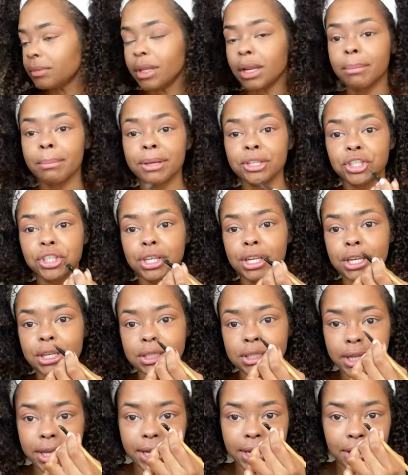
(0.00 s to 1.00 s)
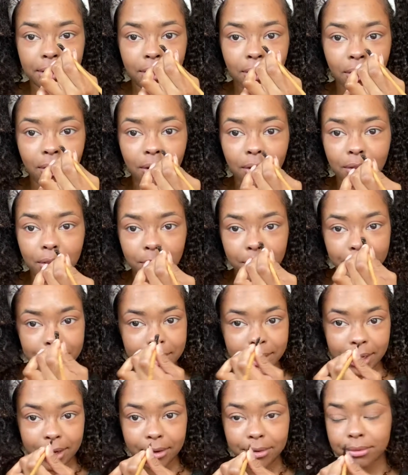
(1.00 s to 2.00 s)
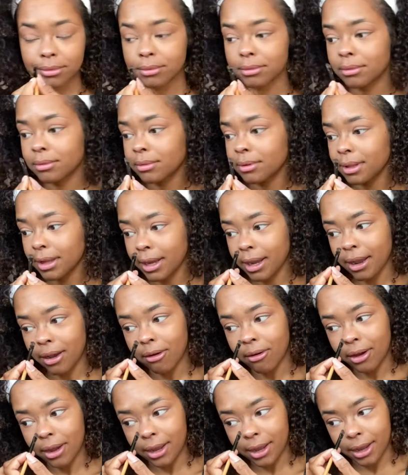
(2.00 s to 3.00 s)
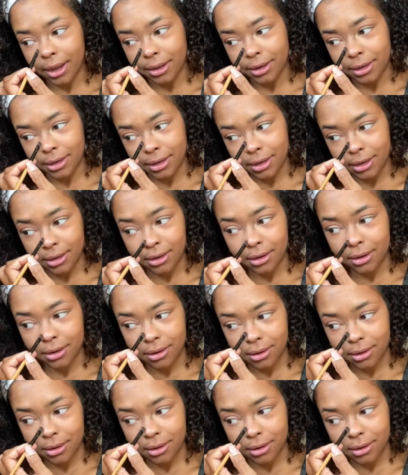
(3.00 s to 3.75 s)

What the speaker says: But she didn't take it all the way down, like how I kind of did.